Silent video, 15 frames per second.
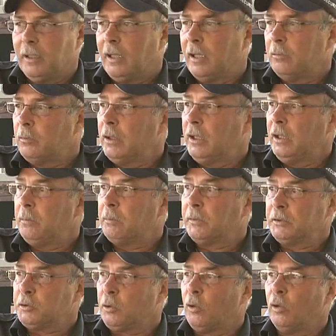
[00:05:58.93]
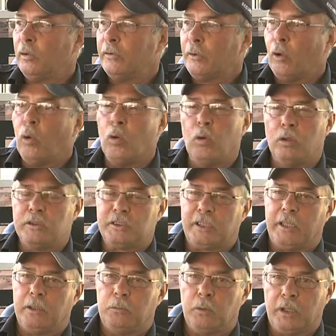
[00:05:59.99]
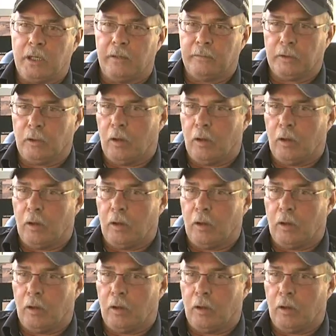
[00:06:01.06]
and we patrol the whole site. We cover